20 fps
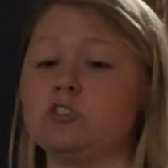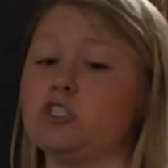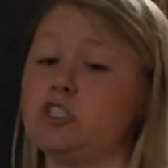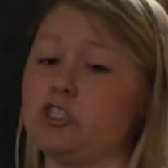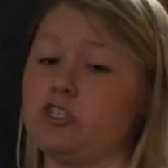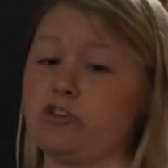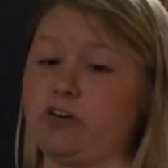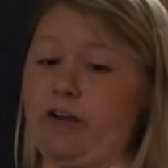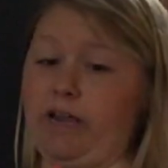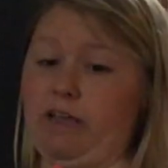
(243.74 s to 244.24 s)

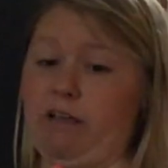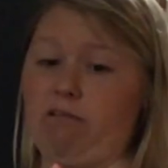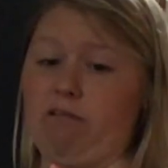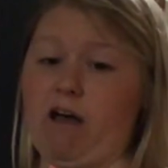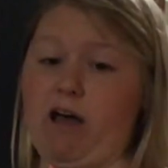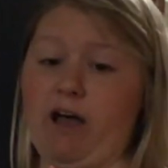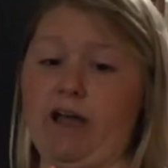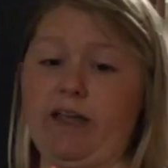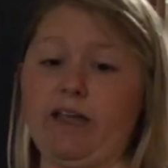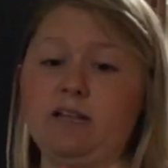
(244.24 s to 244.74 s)
Straight
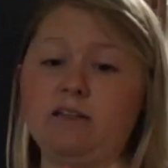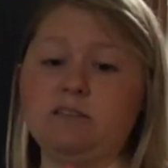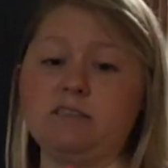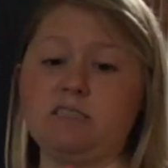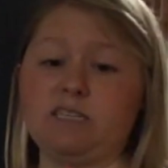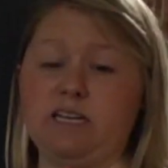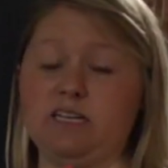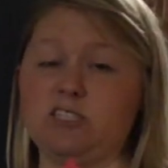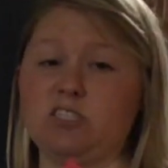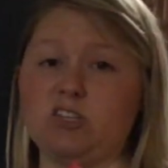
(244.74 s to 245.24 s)

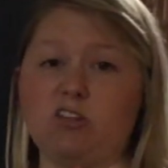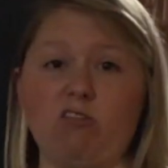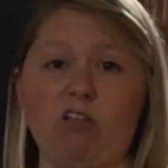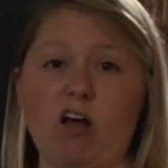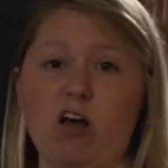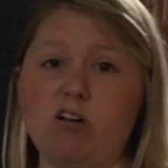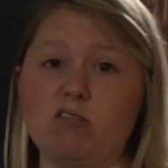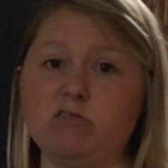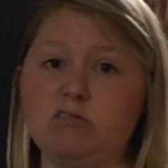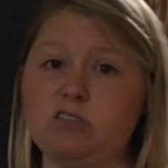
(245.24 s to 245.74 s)
lines, it's
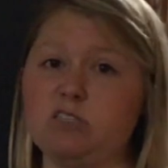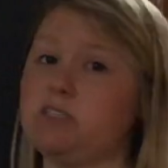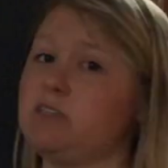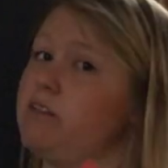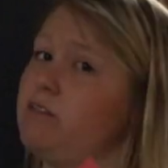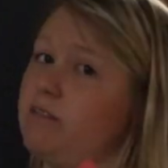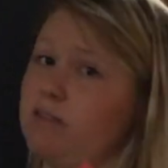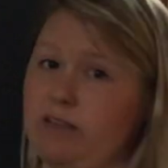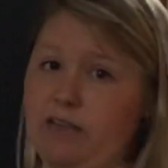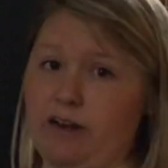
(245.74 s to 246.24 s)
closed,
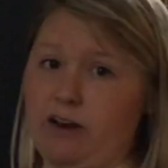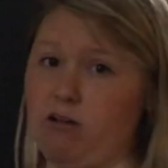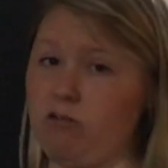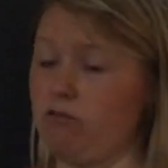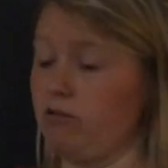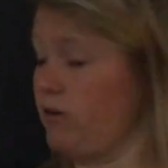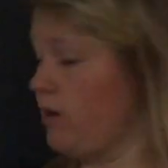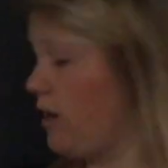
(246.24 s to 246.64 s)
they don't